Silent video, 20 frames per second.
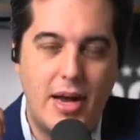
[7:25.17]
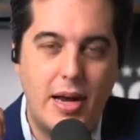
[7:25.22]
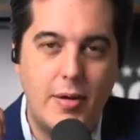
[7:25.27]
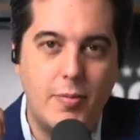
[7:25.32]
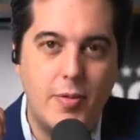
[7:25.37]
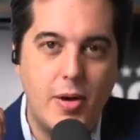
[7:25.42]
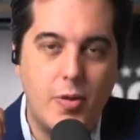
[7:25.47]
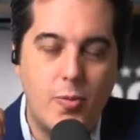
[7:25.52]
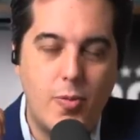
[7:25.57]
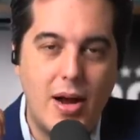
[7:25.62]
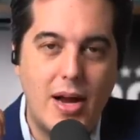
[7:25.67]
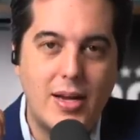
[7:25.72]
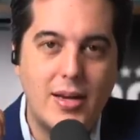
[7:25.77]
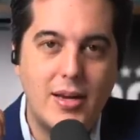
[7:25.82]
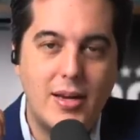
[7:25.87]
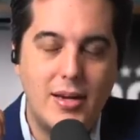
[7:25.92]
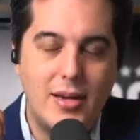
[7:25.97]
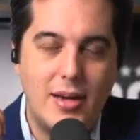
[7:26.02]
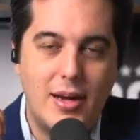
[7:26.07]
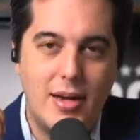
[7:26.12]
and we
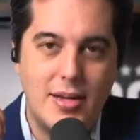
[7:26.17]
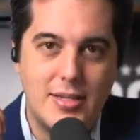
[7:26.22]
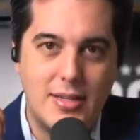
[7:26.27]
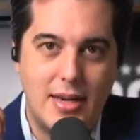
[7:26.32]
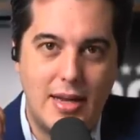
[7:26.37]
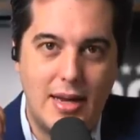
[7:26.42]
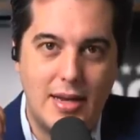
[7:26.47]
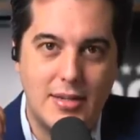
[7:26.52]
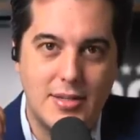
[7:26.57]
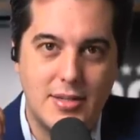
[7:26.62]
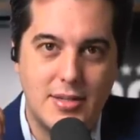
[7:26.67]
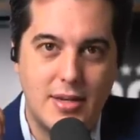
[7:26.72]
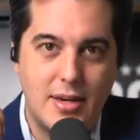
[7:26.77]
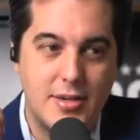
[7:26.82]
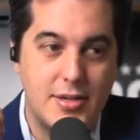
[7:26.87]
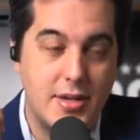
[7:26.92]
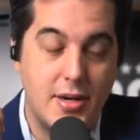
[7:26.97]
recognize it as such,